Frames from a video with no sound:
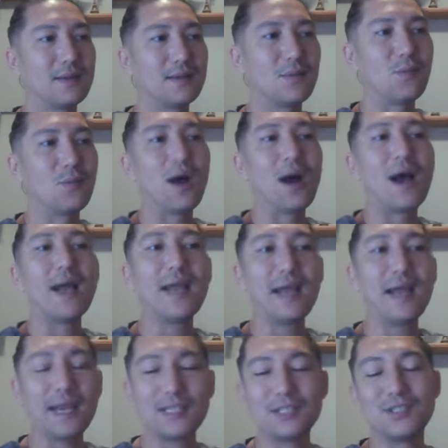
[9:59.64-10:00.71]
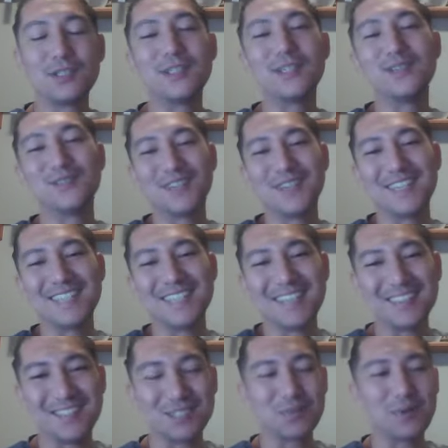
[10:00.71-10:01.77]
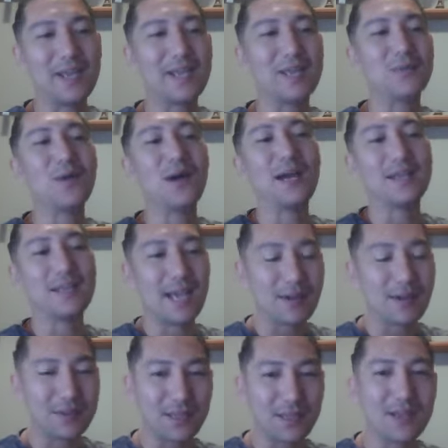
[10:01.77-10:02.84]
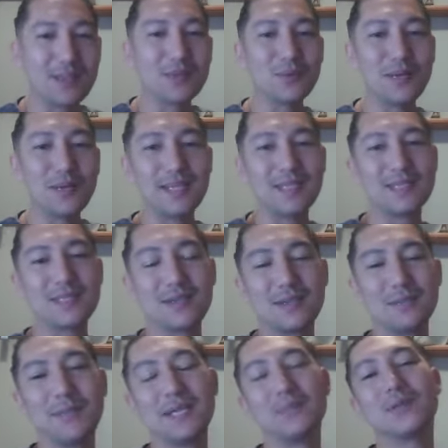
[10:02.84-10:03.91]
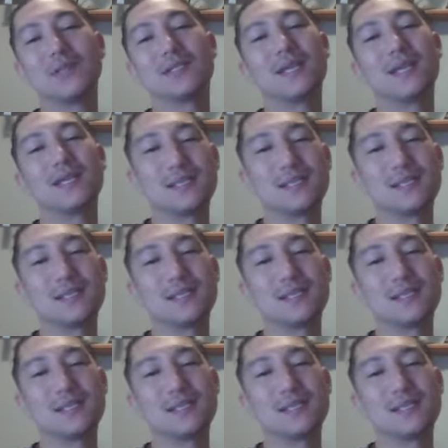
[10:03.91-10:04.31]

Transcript: why I shouldn't have gone down this way and why now the other way is going to make more sense.